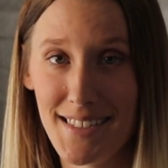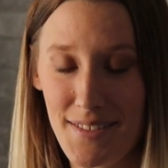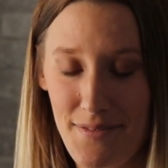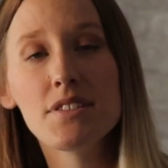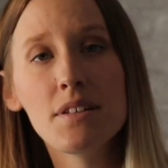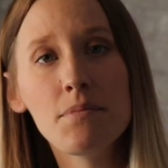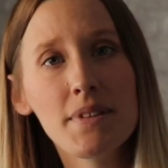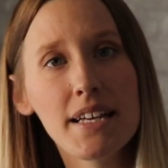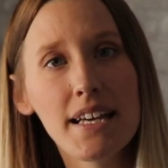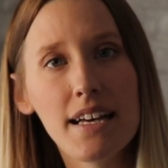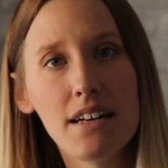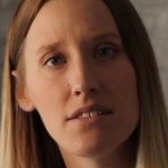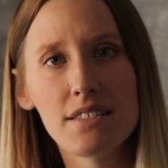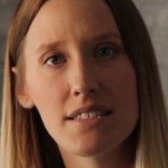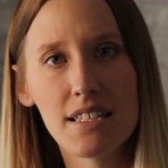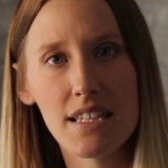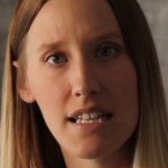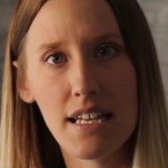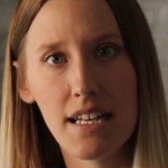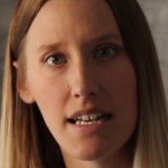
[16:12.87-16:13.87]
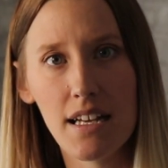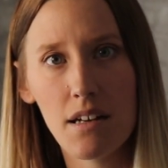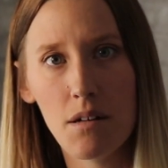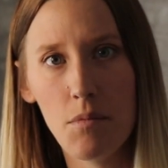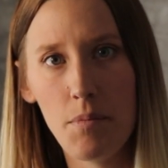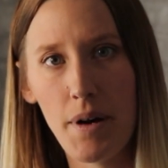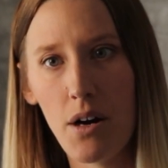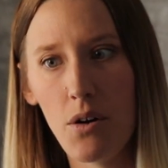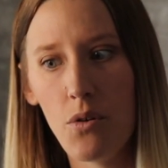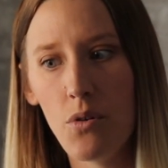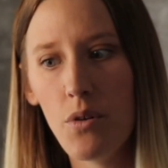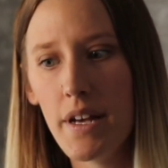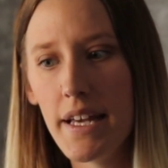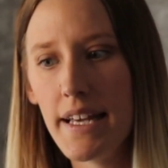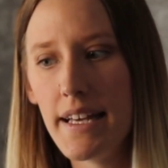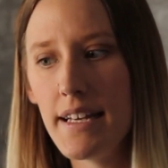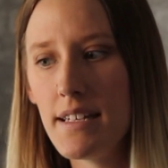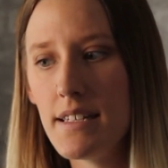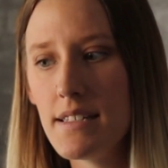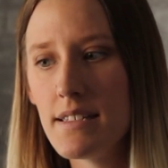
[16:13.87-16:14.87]
Something else to think about
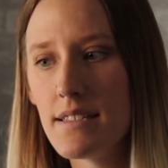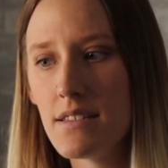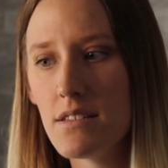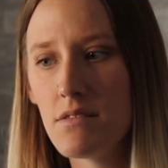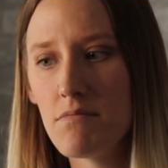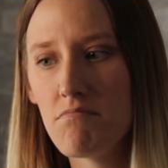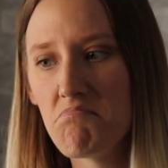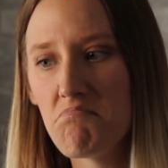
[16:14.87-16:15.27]
is